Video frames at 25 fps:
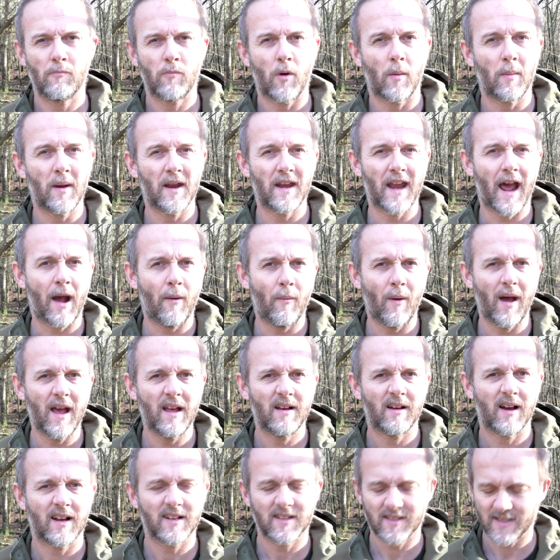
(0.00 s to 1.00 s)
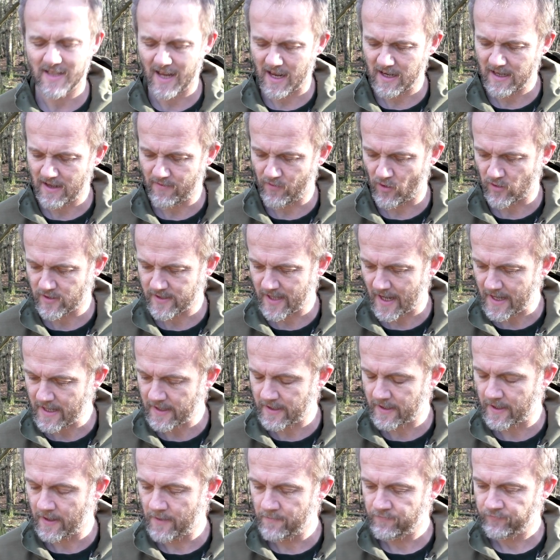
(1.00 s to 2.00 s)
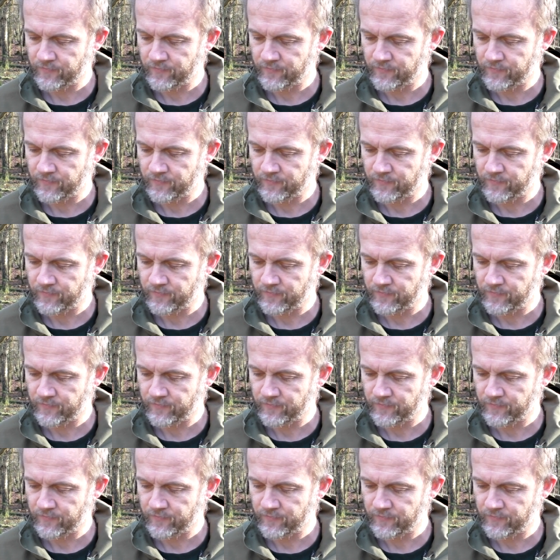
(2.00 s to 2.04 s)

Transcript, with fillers: probably an hour, I'd say, give or take.